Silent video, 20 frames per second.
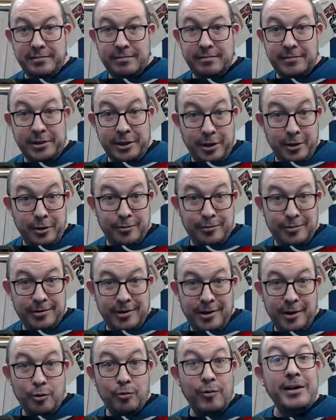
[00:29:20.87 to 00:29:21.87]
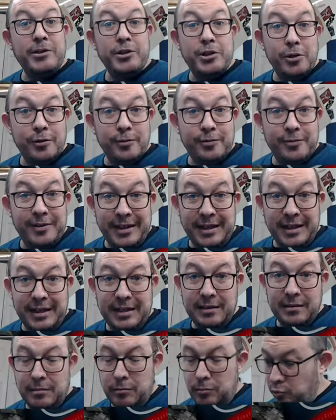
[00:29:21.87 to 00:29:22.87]
you know, retrofit it,
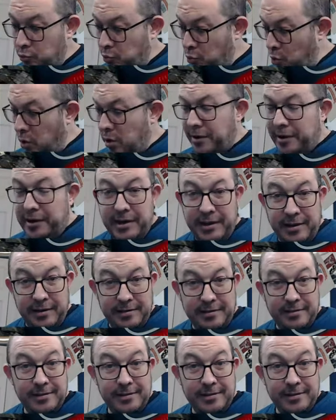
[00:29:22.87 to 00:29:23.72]
work it,